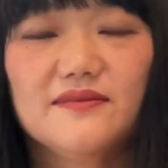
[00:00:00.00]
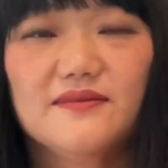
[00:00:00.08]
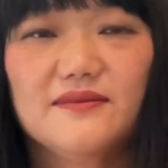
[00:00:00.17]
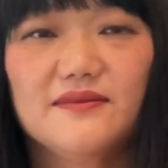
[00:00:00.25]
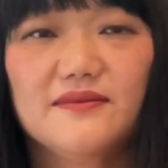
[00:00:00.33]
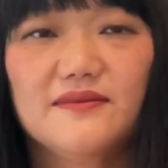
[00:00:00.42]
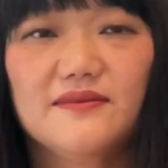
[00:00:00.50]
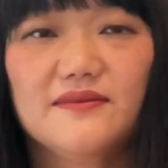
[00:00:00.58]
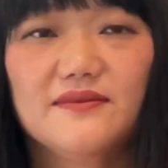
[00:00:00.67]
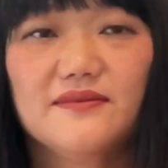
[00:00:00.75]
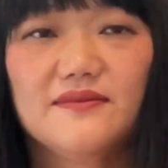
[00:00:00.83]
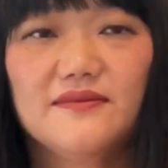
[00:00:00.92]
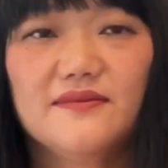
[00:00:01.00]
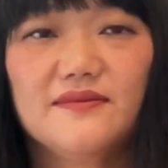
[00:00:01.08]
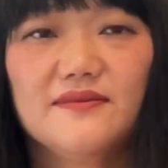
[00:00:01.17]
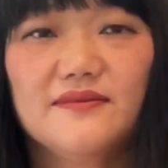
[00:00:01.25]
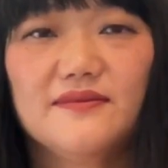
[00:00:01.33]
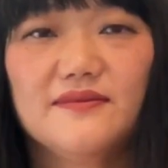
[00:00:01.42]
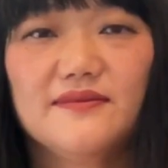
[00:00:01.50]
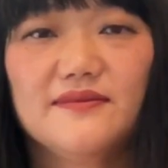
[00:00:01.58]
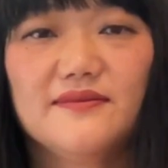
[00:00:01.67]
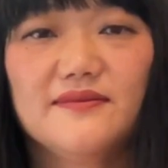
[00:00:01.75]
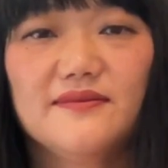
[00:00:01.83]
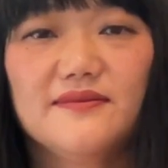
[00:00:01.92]

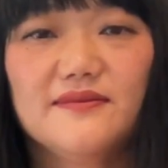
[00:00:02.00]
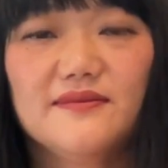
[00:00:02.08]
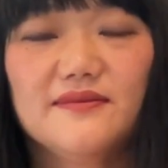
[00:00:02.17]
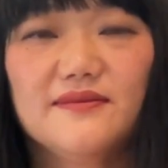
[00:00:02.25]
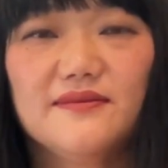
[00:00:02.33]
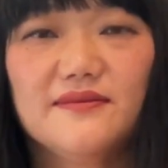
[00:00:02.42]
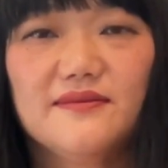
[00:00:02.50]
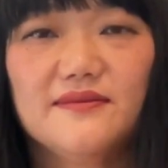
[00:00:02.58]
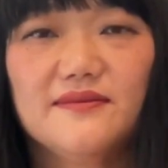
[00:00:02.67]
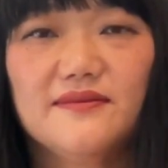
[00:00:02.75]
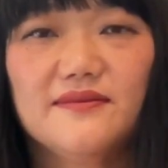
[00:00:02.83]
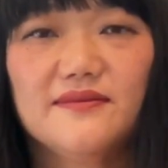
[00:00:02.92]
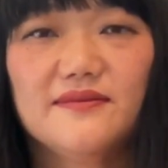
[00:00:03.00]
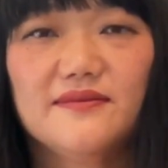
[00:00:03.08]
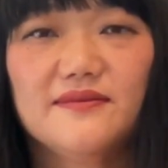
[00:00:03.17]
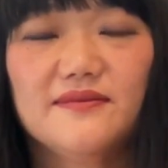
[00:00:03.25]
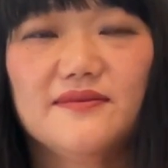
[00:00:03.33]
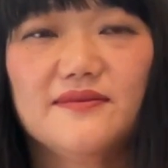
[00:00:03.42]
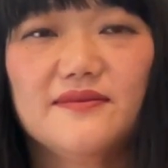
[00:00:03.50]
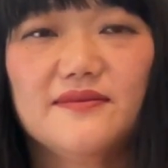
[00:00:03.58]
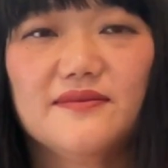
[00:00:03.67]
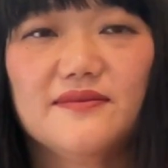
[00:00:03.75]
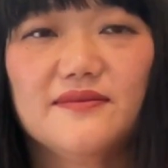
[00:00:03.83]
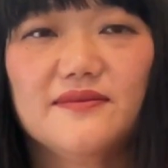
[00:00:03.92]

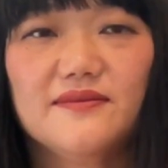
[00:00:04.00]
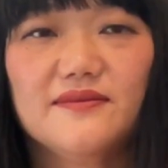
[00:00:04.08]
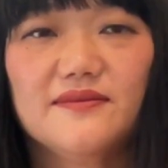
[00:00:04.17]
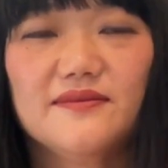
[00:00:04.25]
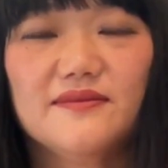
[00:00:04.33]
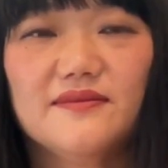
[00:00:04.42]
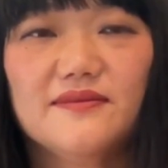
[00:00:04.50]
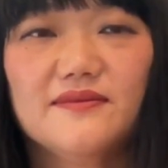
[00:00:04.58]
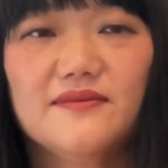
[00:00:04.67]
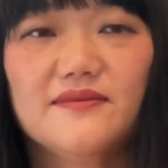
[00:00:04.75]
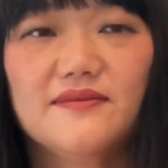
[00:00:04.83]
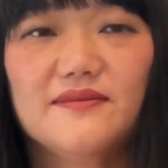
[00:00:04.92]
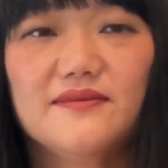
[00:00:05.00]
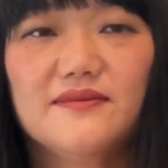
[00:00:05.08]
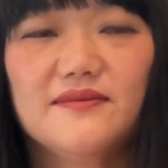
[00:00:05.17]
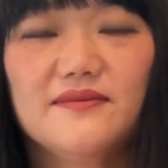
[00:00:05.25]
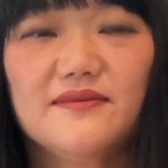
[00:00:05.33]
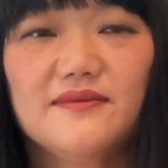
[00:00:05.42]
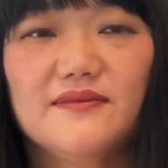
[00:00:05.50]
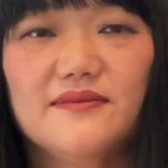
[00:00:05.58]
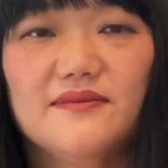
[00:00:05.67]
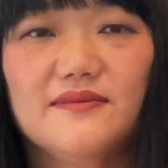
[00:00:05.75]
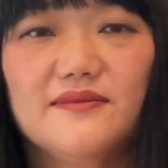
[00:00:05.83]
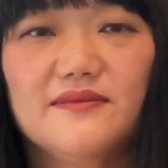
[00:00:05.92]

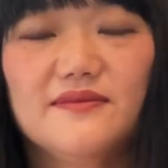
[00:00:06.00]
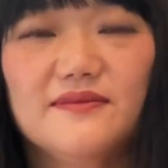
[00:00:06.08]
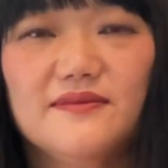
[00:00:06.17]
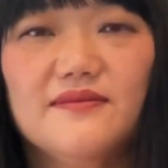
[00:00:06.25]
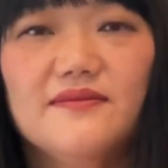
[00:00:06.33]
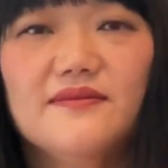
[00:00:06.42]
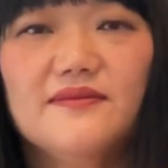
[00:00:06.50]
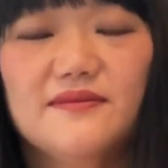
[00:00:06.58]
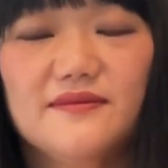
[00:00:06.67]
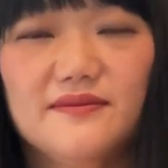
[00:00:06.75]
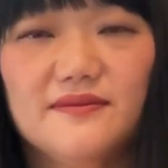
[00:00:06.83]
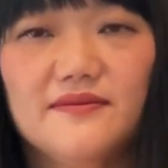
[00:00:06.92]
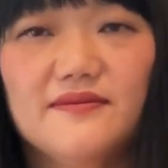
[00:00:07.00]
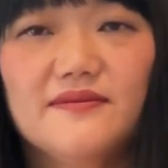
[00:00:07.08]
This person isn't speaking.